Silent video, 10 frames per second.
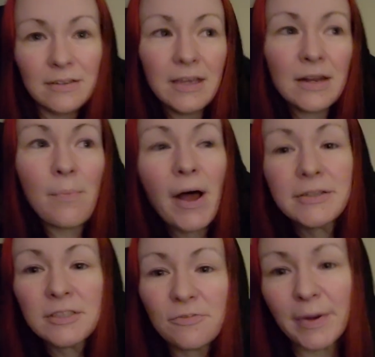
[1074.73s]
in a
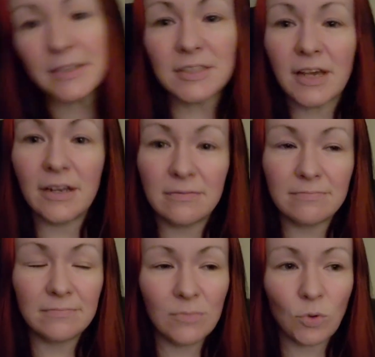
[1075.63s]
positive mindset
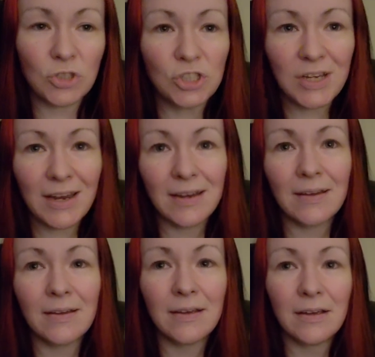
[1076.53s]
or stay